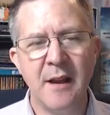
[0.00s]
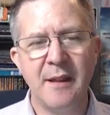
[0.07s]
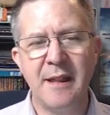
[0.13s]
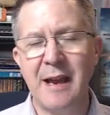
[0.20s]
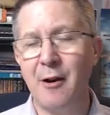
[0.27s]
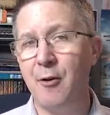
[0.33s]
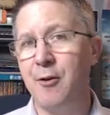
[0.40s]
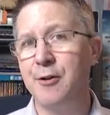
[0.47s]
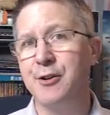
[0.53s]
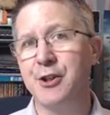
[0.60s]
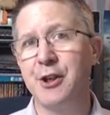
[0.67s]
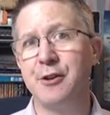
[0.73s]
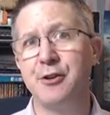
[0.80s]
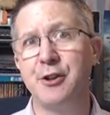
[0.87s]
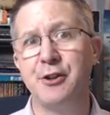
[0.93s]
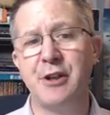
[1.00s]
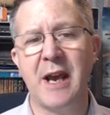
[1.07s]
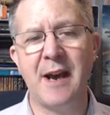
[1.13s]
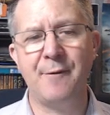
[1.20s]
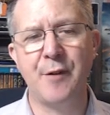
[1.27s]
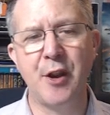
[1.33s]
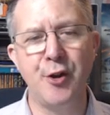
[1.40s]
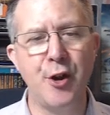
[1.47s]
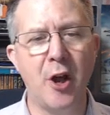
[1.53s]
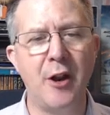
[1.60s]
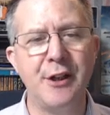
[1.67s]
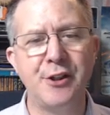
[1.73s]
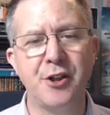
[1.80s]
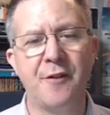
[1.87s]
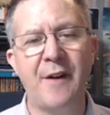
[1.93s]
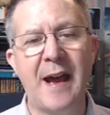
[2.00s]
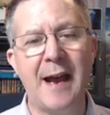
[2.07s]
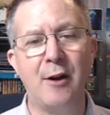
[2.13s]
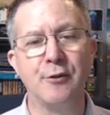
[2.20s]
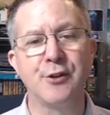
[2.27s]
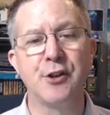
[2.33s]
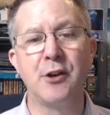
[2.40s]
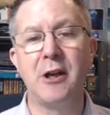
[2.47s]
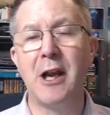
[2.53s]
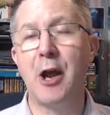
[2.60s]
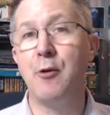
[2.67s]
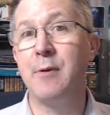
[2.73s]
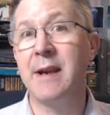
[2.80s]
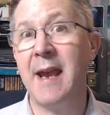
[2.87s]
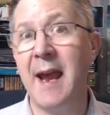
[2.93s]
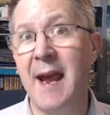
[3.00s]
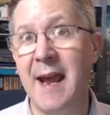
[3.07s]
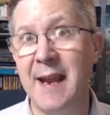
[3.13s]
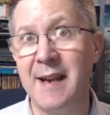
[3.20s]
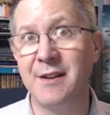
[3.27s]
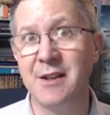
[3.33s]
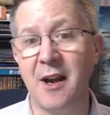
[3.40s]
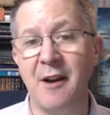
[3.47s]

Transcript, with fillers: They also should have the knowledge of how to locate